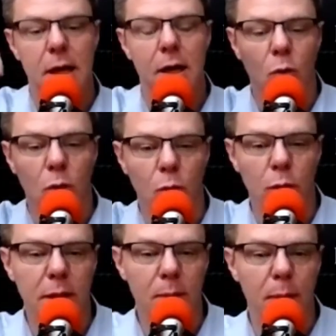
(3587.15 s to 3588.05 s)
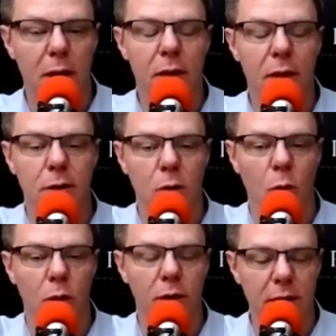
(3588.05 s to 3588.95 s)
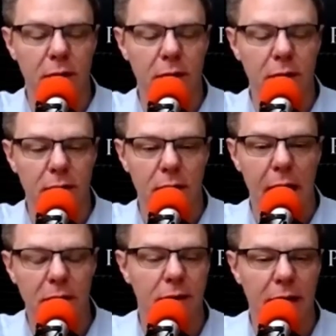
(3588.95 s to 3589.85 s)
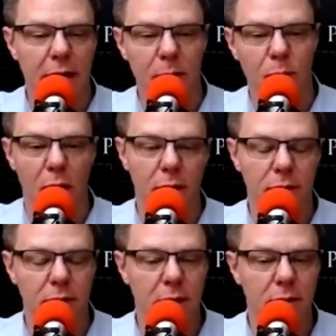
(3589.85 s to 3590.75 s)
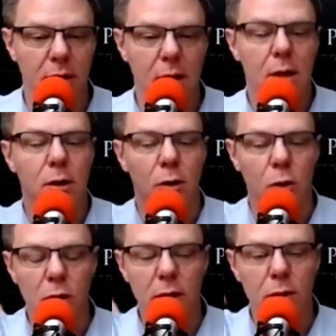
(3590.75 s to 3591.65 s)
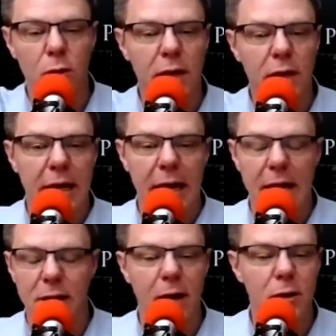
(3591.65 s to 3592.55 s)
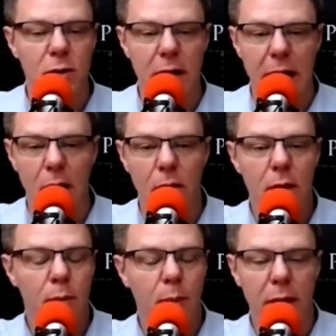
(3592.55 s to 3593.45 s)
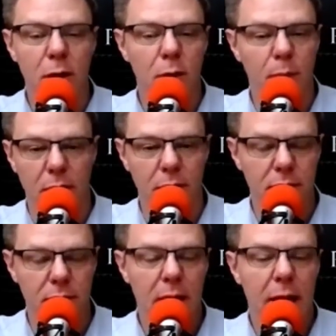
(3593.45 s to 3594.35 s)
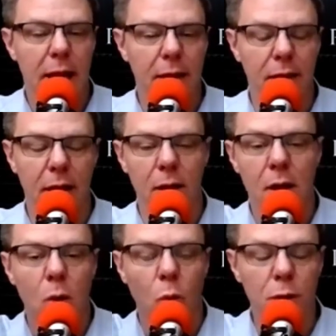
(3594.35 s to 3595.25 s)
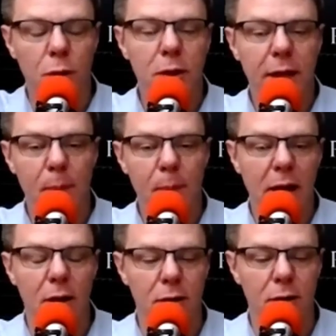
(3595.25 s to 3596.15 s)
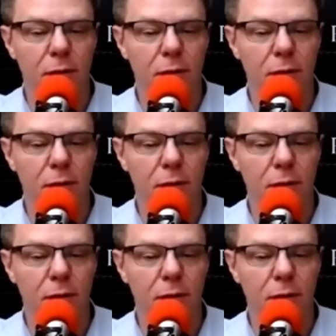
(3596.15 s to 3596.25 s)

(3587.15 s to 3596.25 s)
When we compare that to one of these IWC design policies, you can use that cash value now, pay your bills, and then when you get back on your